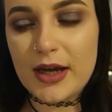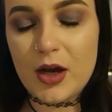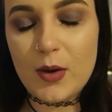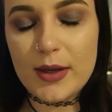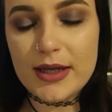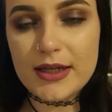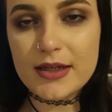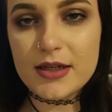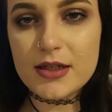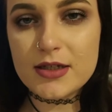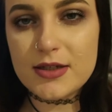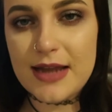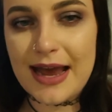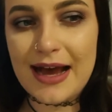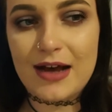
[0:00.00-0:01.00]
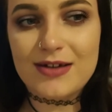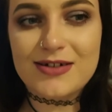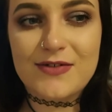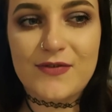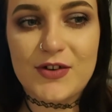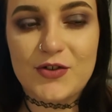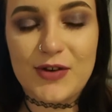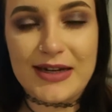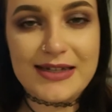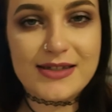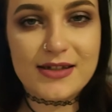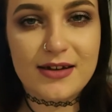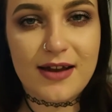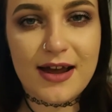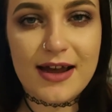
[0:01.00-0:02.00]
going out for drinks
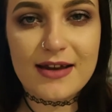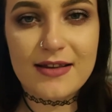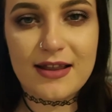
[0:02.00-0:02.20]
tonight.